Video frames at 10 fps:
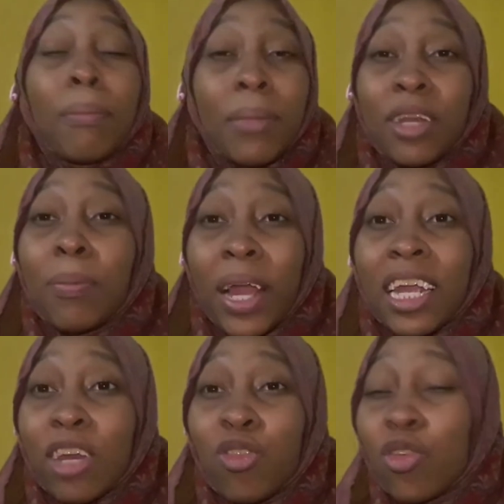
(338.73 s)
it might
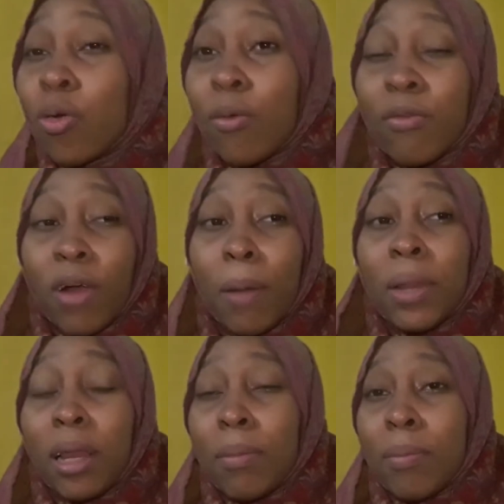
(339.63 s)
get to your
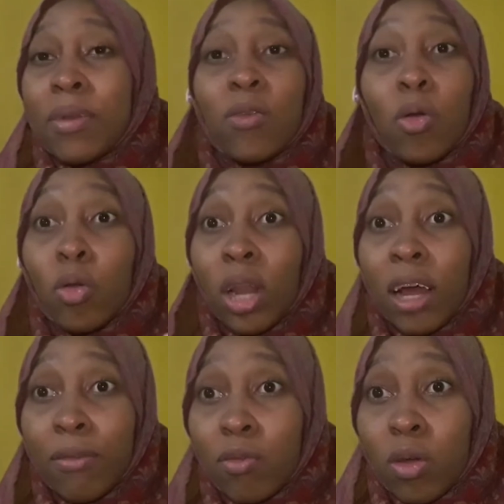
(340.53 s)
family members or your
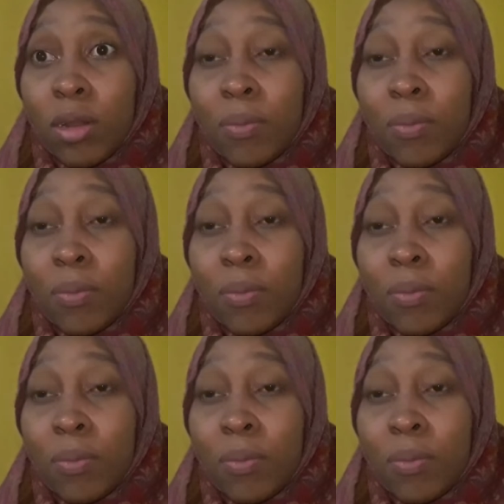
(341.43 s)
loved one,